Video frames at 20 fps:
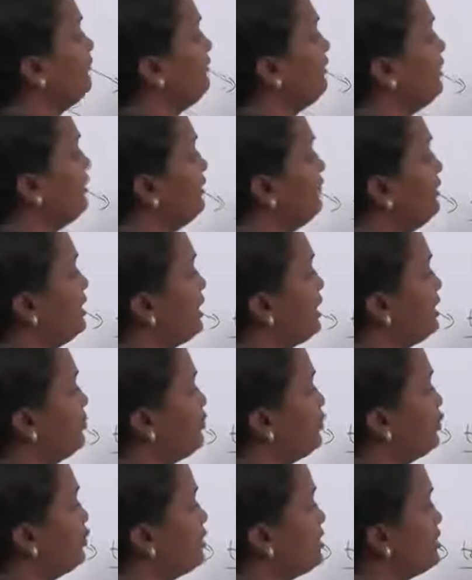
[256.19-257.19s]
where we
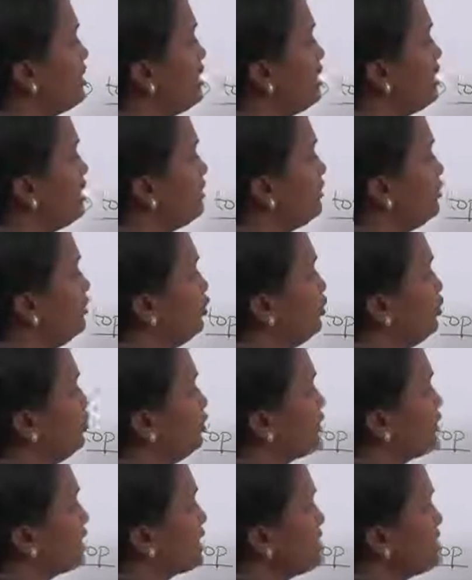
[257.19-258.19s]
can put that new
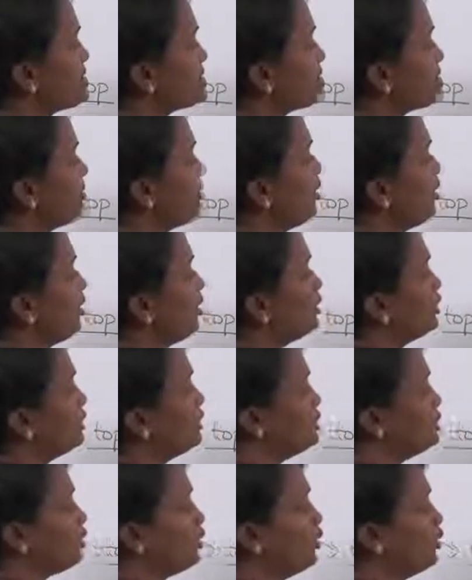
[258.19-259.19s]
book is on
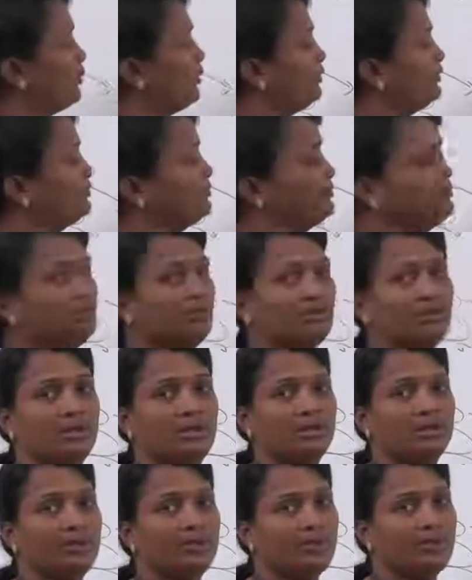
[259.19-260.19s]
the top of the
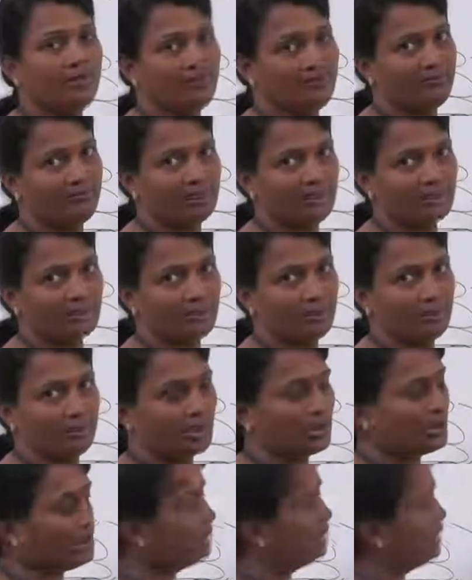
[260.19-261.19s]
previous
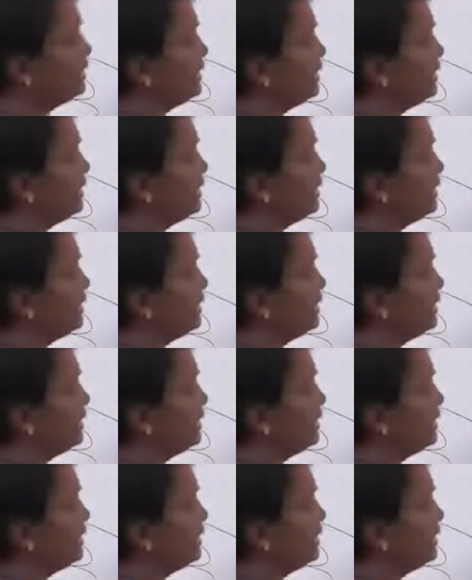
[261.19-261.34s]
book.